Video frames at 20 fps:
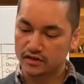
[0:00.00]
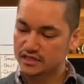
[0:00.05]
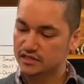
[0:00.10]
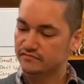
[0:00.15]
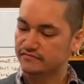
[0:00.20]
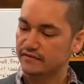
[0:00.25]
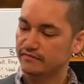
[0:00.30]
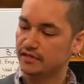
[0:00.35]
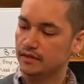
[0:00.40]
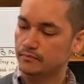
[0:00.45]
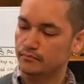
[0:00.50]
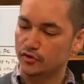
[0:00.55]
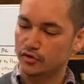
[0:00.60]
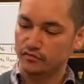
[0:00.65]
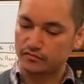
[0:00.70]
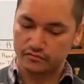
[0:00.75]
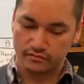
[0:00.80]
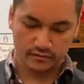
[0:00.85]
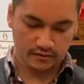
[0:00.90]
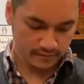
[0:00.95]
it's 50
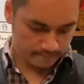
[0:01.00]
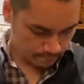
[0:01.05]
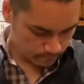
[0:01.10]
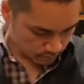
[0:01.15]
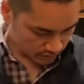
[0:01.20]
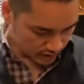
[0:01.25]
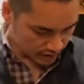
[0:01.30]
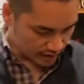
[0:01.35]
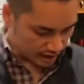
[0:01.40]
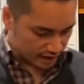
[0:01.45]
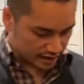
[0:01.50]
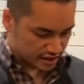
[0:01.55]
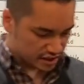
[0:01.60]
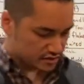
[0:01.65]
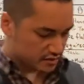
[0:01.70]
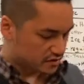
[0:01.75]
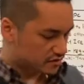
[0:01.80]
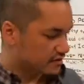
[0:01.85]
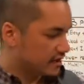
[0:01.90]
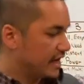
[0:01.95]
proof. Uh,
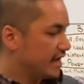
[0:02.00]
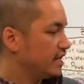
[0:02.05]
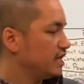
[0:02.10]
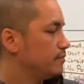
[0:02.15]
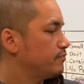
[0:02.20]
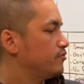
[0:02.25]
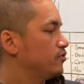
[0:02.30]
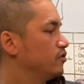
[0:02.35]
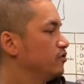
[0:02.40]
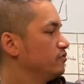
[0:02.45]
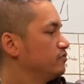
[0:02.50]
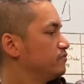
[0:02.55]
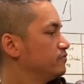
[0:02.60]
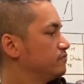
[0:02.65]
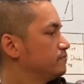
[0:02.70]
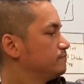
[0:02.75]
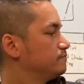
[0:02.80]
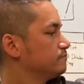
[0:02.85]
this was 80 proof.